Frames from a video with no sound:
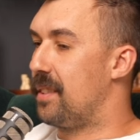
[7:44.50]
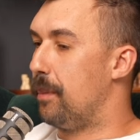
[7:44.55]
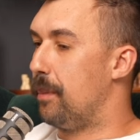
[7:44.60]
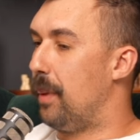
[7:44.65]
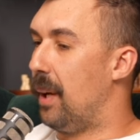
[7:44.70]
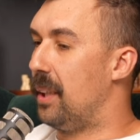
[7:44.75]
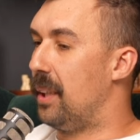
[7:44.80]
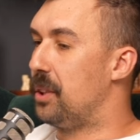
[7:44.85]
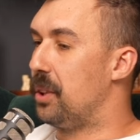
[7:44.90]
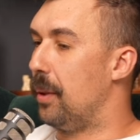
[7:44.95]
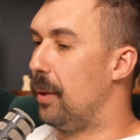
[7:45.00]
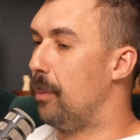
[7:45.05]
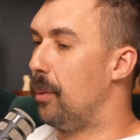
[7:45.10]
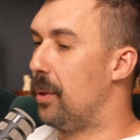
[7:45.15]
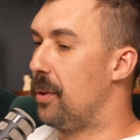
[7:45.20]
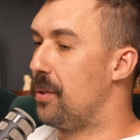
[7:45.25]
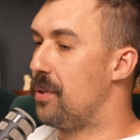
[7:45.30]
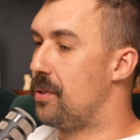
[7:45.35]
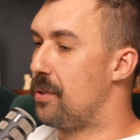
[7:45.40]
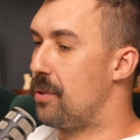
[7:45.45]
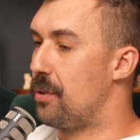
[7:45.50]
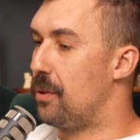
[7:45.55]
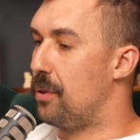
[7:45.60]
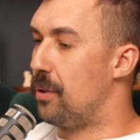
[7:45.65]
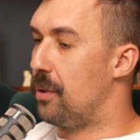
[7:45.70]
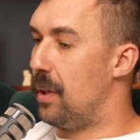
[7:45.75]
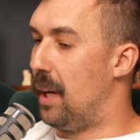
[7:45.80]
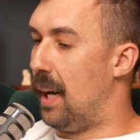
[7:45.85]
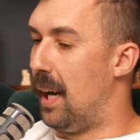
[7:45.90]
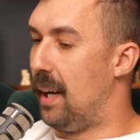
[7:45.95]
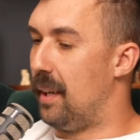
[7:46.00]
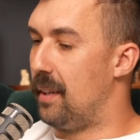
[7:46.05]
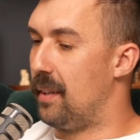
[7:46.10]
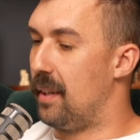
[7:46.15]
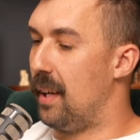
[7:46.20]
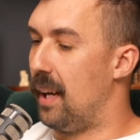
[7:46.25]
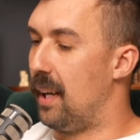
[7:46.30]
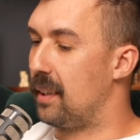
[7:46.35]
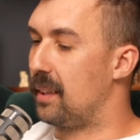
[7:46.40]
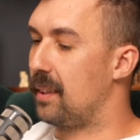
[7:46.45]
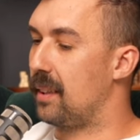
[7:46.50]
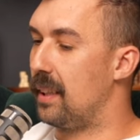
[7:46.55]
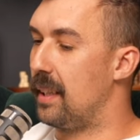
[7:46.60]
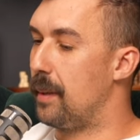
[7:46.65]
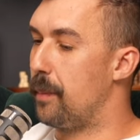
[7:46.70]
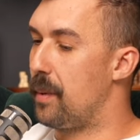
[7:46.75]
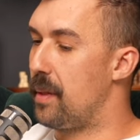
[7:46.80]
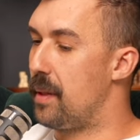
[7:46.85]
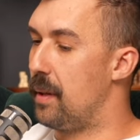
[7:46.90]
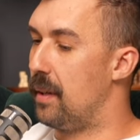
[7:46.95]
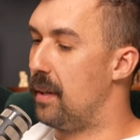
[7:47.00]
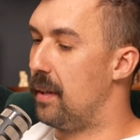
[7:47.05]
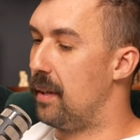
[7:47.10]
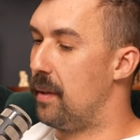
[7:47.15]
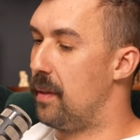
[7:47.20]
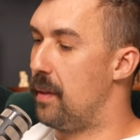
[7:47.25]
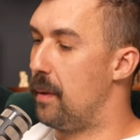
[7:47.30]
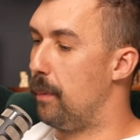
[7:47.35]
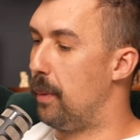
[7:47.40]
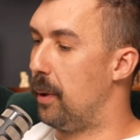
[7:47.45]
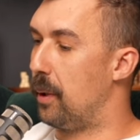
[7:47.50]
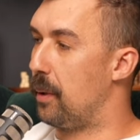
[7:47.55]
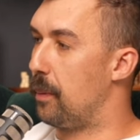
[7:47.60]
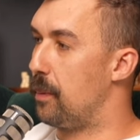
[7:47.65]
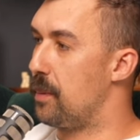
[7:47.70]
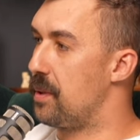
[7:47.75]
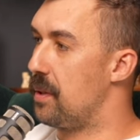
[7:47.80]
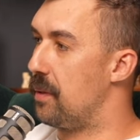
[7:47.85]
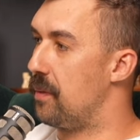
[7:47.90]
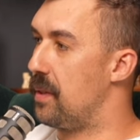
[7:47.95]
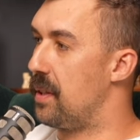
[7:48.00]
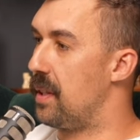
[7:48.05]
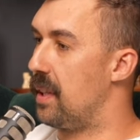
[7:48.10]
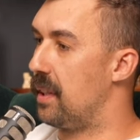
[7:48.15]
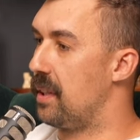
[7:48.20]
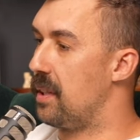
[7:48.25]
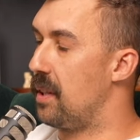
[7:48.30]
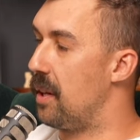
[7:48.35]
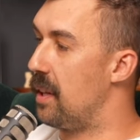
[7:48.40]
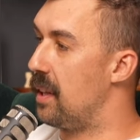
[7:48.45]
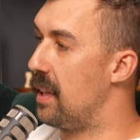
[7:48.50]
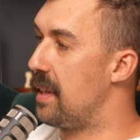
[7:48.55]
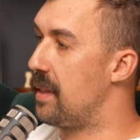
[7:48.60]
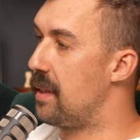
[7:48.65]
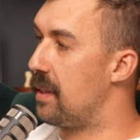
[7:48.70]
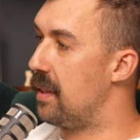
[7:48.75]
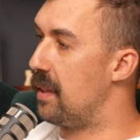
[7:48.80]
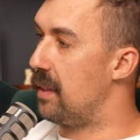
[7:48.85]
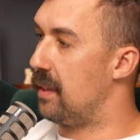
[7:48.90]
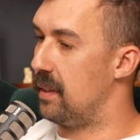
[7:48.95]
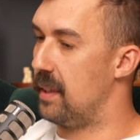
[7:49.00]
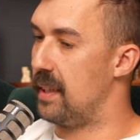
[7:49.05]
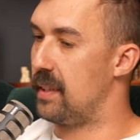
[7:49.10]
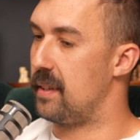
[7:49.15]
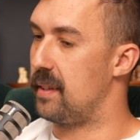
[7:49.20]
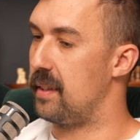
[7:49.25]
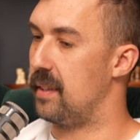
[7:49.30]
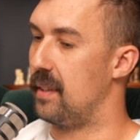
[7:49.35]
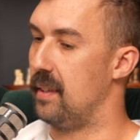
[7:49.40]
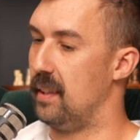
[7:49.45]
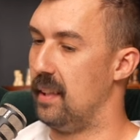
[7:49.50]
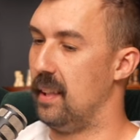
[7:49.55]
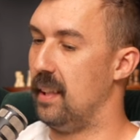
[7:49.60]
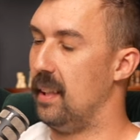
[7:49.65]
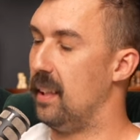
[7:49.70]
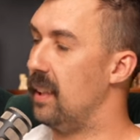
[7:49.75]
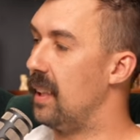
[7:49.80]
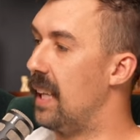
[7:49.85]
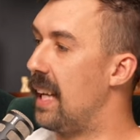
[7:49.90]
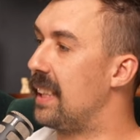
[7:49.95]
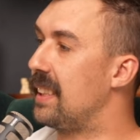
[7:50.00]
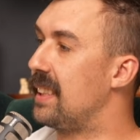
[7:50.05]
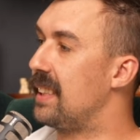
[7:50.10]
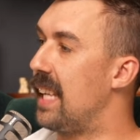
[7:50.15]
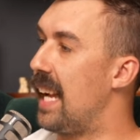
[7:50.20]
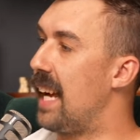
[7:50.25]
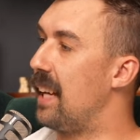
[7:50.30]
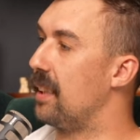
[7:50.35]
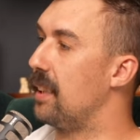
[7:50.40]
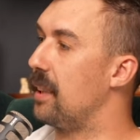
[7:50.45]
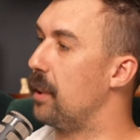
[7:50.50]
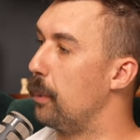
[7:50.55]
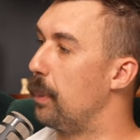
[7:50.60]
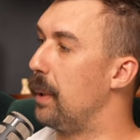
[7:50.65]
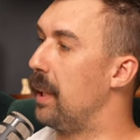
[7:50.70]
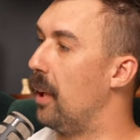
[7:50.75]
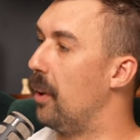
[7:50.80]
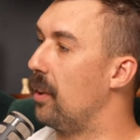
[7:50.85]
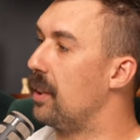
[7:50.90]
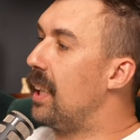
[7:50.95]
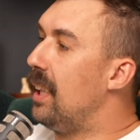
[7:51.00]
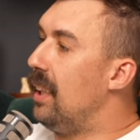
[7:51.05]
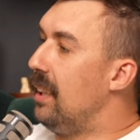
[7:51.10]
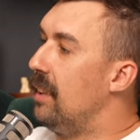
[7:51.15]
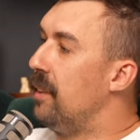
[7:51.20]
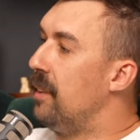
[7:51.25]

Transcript: my job was to un unclip the the bottoms of the, you know, let the let the legs down a little mm-hmm. bit longer.